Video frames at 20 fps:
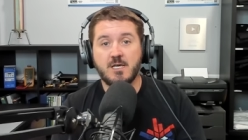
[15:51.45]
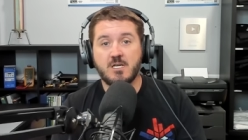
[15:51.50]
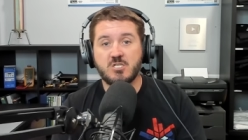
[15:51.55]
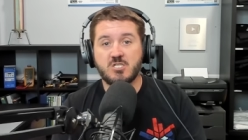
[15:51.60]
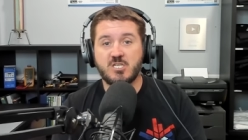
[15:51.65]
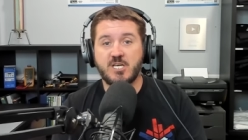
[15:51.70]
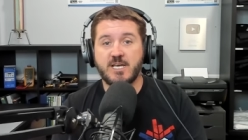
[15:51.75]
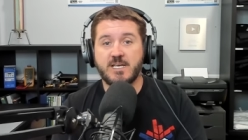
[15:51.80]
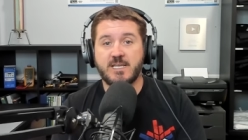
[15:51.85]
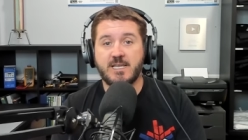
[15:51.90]

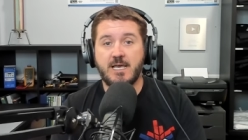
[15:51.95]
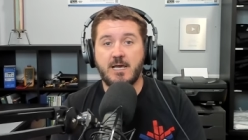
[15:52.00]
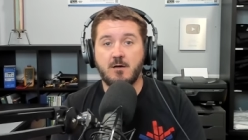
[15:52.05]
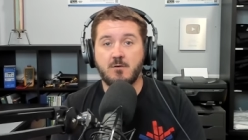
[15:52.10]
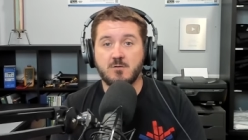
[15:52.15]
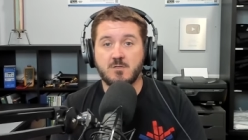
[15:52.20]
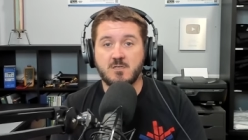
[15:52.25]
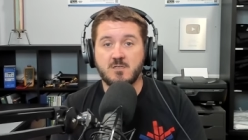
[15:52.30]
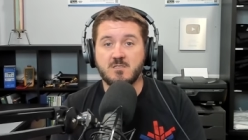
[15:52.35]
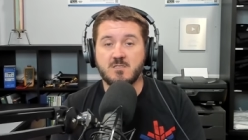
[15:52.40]
check it
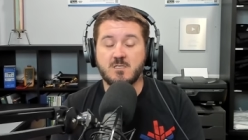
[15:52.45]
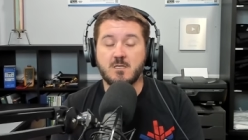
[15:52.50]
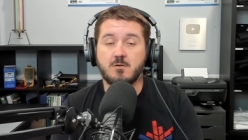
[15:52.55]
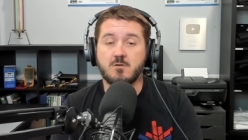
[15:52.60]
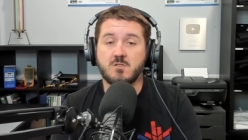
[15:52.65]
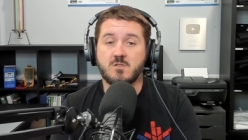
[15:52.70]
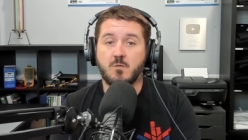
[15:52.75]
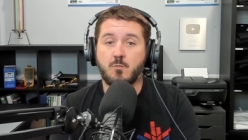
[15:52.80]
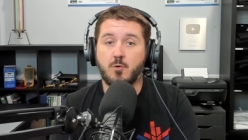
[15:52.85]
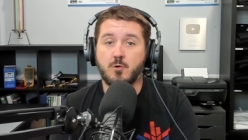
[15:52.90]
out and consider
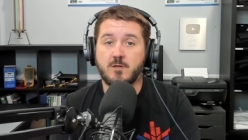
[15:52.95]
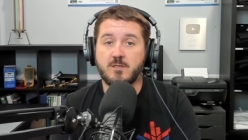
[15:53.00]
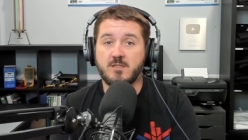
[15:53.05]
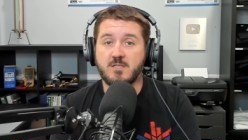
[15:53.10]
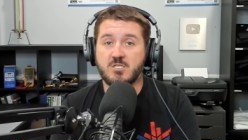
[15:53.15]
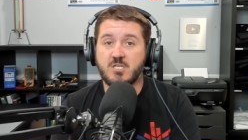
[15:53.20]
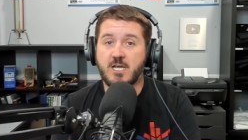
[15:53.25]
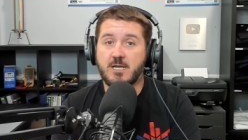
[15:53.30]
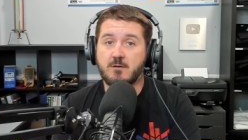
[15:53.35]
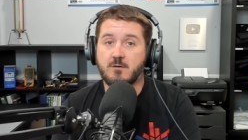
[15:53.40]
supporting
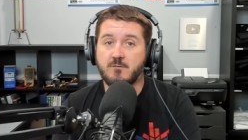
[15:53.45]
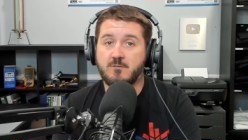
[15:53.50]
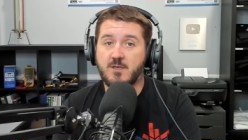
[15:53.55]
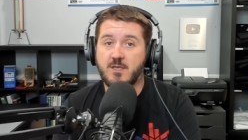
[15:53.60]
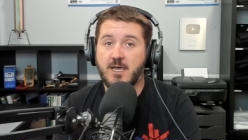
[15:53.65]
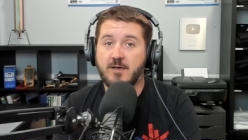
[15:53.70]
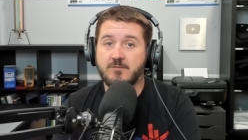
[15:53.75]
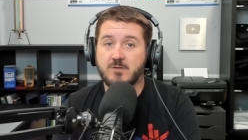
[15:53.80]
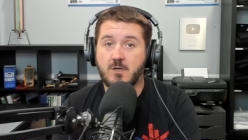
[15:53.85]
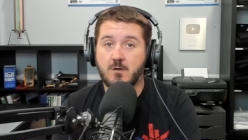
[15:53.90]
the channel if
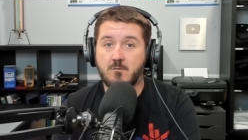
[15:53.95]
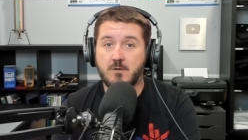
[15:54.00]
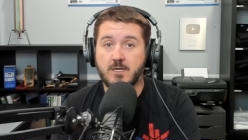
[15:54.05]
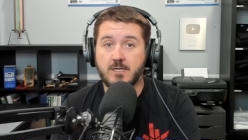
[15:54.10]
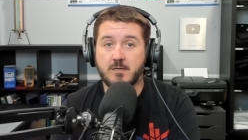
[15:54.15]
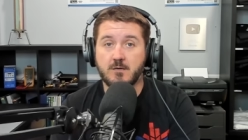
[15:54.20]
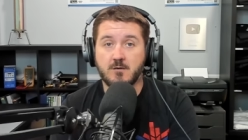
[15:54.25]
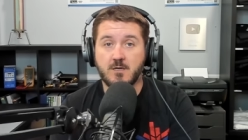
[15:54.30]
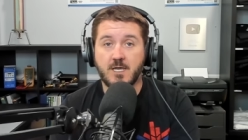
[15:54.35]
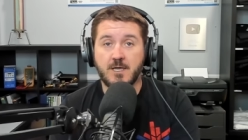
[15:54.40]
you haven't
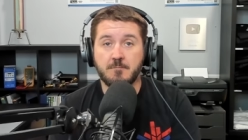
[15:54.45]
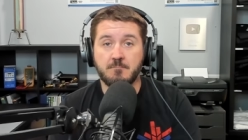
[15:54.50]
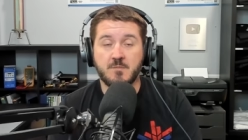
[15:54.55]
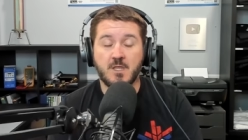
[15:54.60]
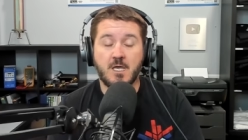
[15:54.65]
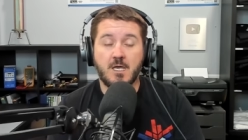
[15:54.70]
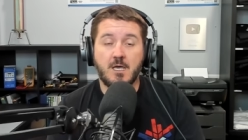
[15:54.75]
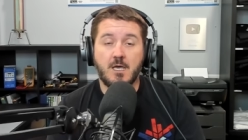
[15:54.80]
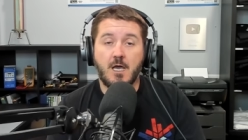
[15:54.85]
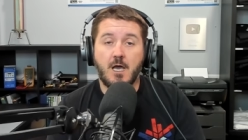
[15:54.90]
already, okay?
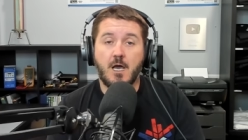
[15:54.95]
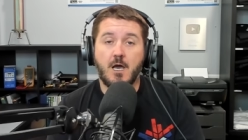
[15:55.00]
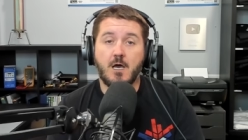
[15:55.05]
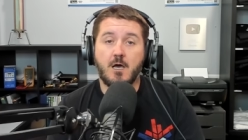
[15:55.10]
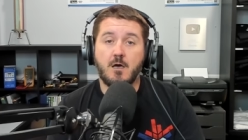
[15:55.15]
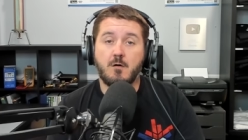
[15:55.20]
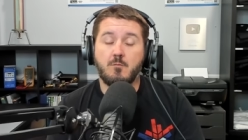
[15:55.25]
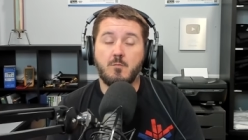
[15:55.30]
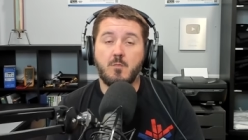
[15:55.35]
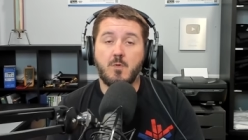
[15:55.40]

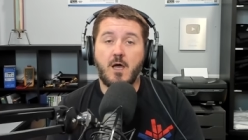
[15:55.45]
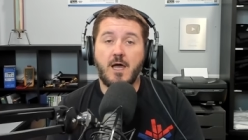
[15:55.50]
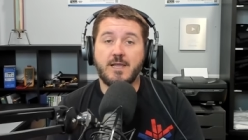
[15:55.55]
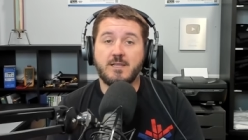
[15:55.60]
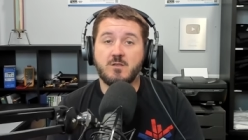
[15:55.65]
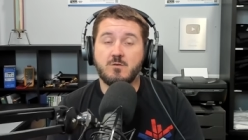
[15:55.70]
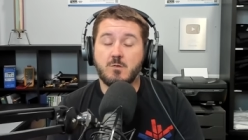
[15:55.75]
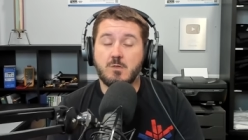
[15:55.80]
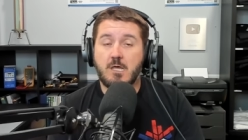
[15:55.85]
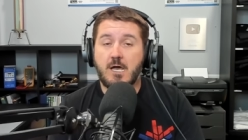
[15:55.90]
Um, I
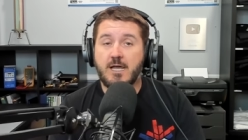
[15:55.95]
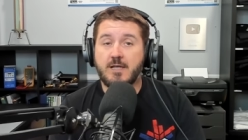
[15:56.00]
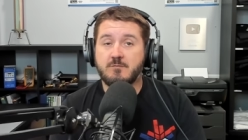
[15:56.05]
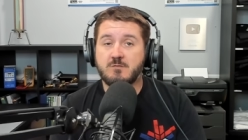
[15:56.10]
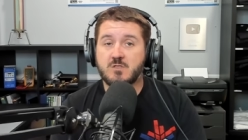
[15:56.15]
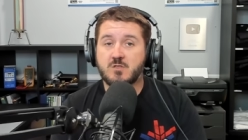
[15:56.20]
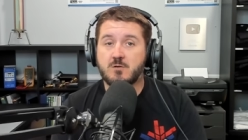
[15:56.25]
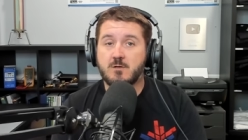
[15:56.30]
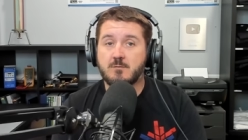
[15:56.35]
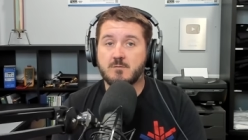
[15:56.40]
do live
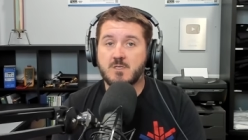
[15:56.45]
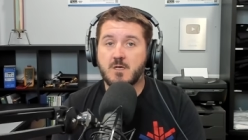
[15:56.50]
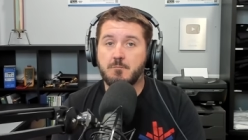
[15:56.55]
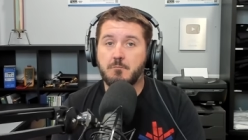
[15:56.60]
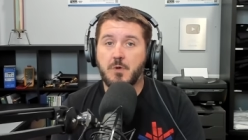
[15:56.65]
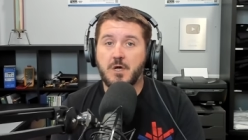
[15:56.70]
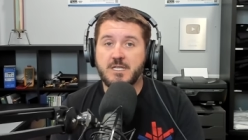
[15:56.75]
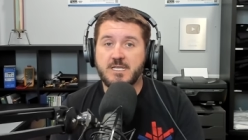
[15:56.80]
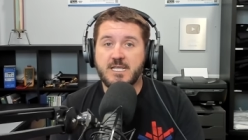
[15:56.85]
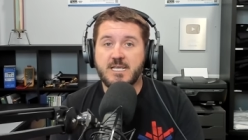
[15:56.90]
streams on
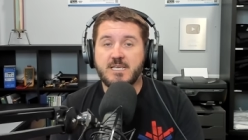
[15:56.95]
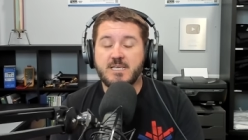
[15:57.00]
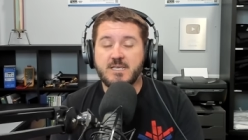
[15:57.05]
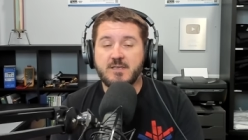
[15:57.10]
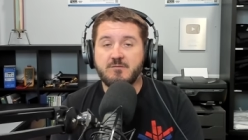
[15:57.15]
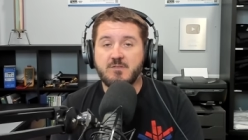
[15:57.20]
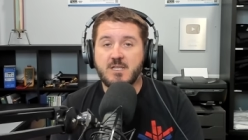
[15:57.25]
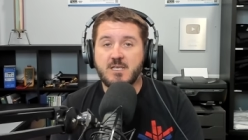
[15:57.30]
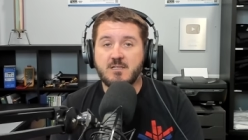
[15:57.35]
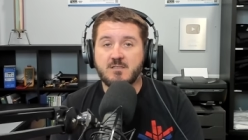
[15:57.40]
Monday
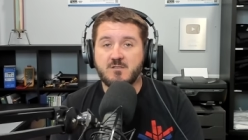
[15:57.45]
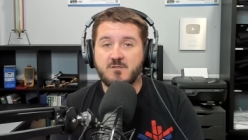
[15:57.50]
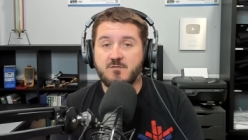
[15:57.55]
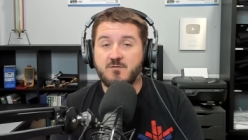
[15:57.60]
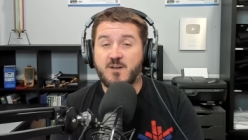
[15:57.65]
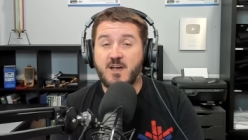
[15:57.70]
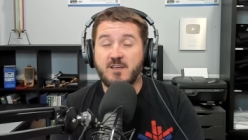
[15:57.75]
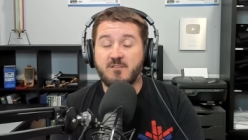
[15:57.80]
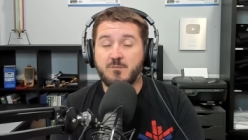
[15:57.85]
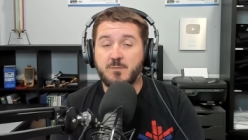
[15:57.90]
evenings,
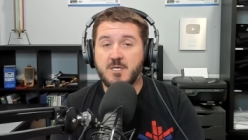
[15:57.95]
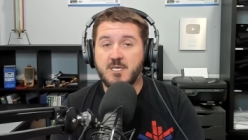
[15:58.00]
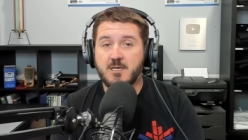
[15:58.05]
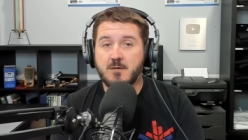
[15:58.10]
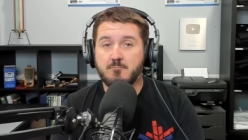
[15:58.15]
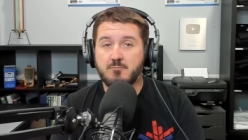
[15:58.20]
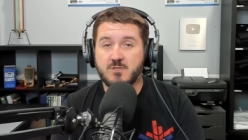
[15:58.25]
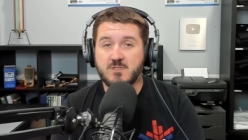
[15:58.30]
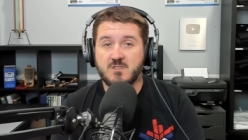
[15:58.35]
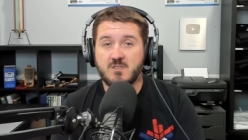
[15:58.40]
five P
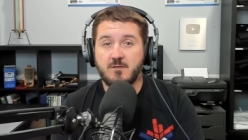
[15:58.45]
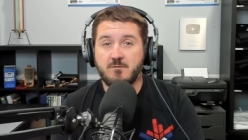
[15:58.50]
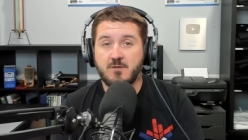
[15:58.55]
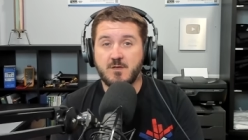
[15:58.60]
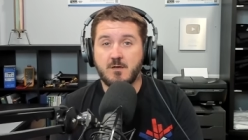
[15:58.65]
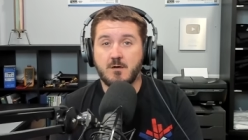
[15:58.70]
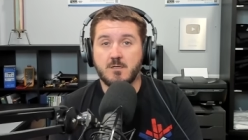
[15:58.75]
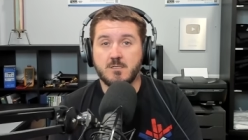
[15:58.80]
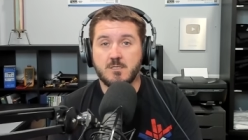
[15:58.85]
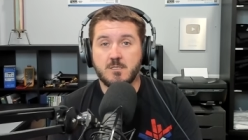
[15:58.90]
M
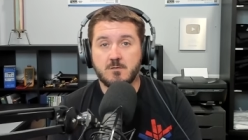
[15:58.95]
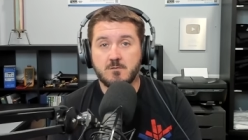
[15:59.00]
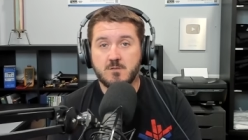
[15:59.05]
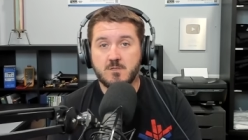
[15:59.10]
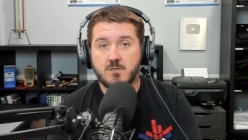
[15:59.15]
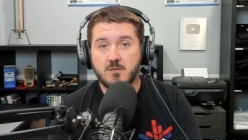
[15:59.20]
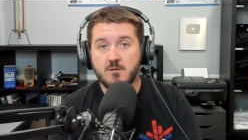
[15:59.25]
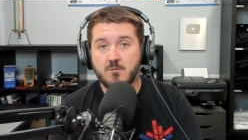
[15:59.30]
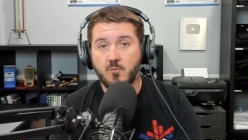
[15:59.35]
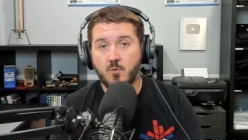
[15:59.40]
Pacific on
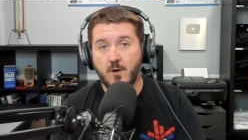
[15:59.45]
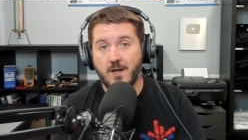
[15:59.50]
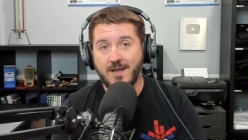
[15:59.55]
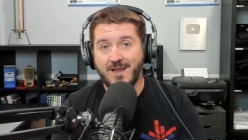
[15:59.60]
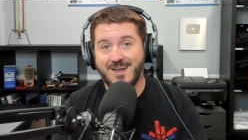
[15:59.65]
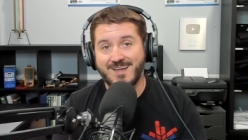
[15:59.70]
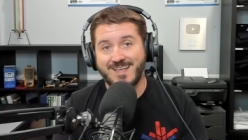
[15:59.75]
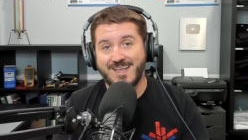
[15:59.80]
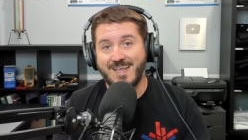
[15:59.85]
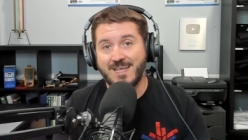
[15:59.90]
YouTube, where I
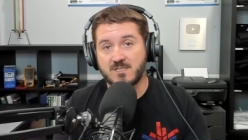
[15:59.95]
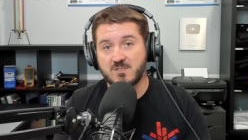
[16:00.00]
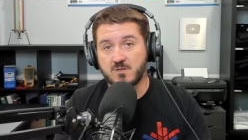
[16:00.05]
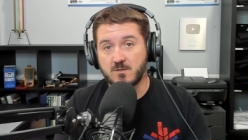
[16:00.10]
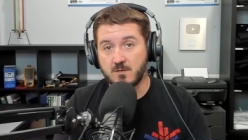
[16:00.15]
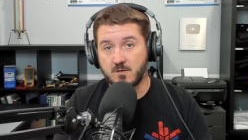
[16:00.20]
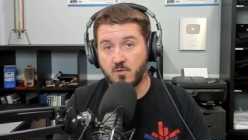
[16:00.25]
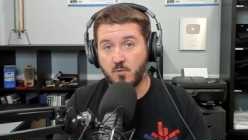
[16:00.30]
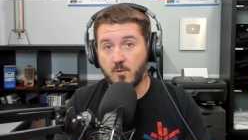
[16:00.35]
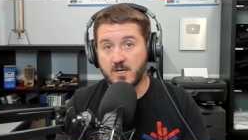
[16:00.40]
kind of answer
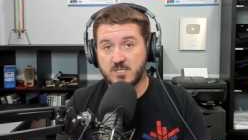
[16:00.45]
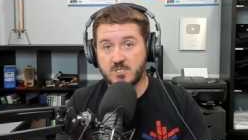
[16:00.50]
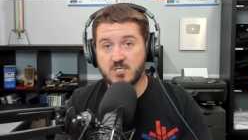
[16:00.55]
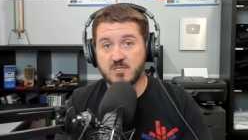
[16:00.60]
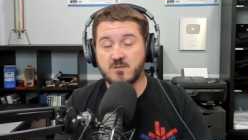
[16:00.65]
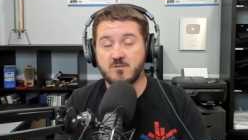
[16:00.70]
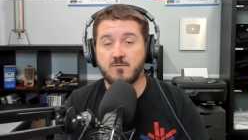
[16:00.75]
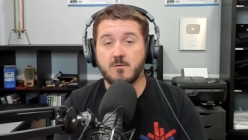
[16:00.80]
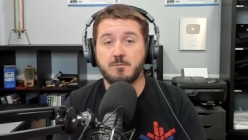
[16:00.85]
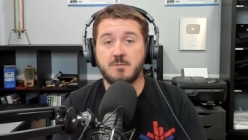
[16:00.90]
the
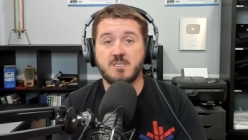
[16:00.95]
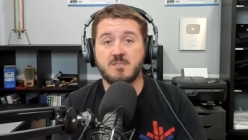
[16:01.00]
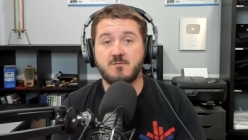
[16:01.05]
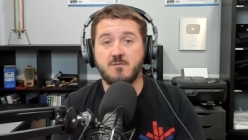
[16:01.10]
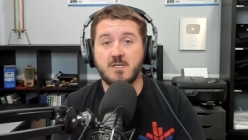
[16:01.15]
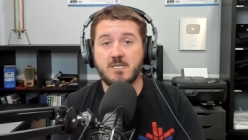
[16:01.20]
questions from these